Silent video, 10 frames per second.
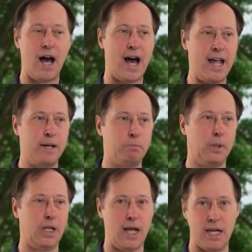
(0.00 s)
I am
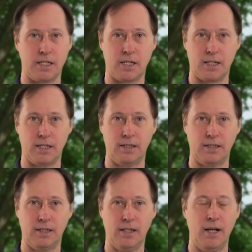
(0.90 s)
blessed.
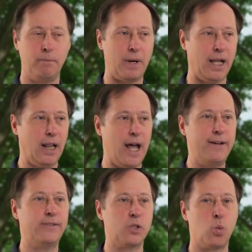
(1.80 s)
My
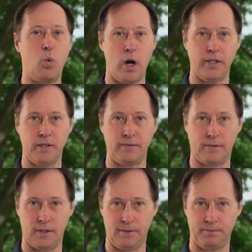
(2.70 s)
life is
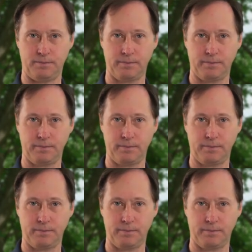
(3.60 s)
wonderful.